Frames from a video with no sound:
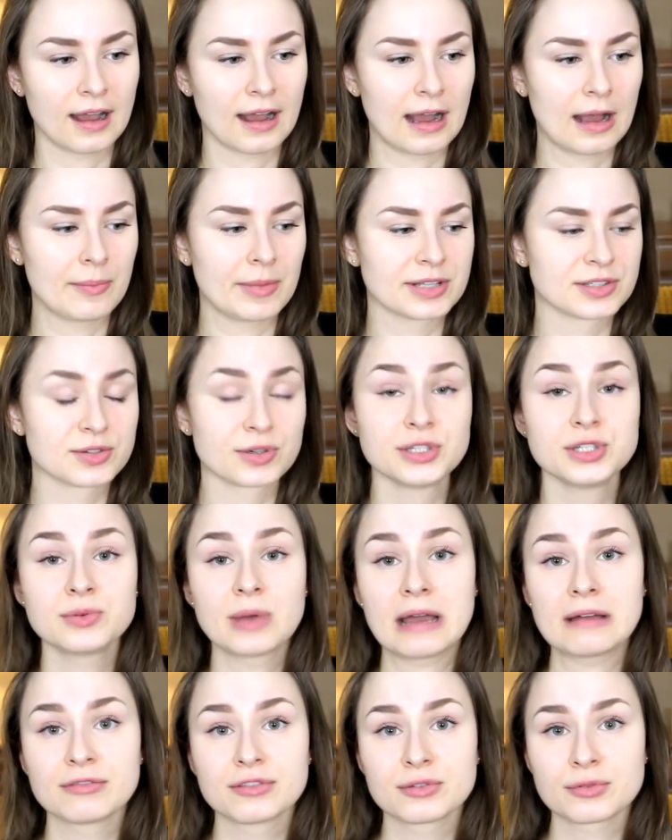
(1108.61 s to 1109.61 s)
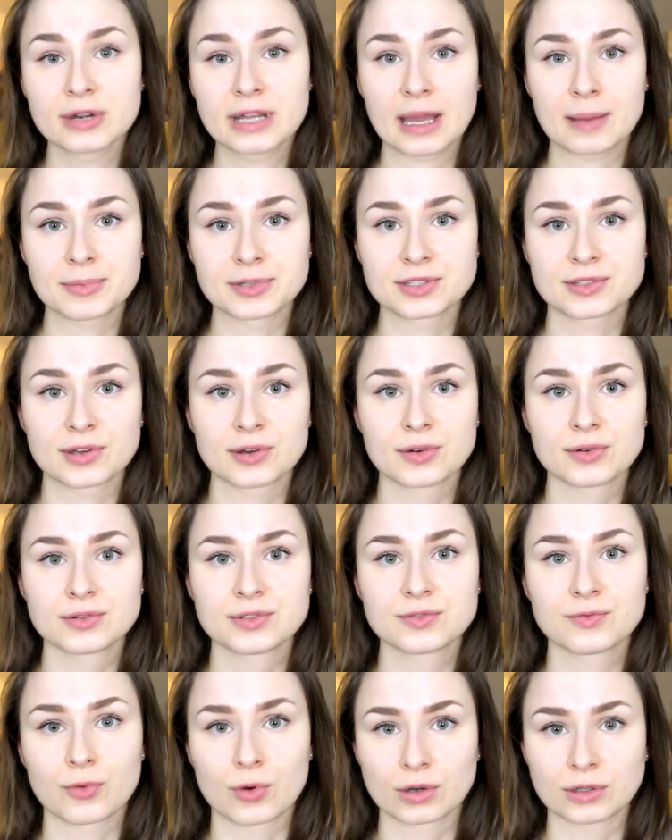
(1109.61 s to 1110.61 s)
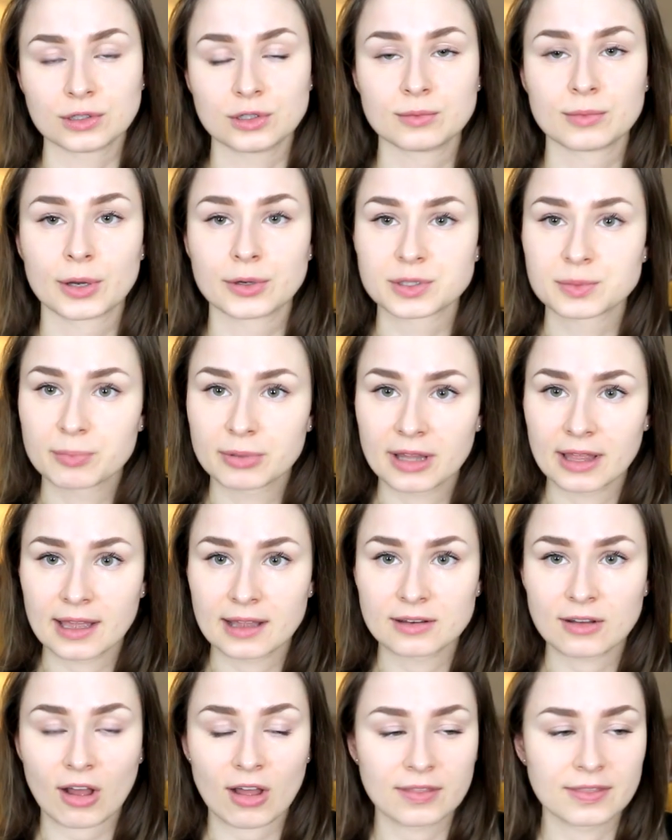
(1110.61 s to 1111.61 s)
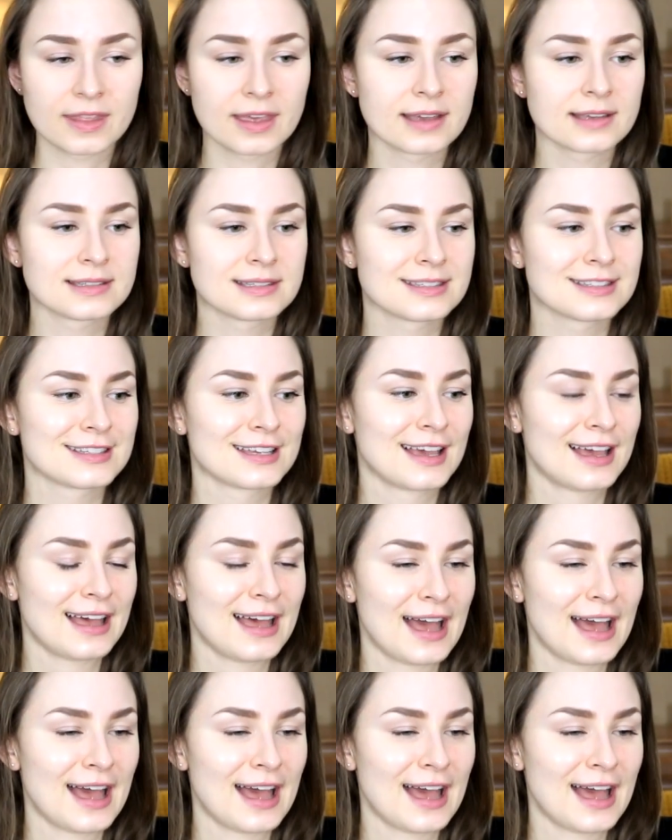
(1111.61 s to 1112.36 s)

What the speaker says: And so I do have 3 episodes for Lumos planned on this.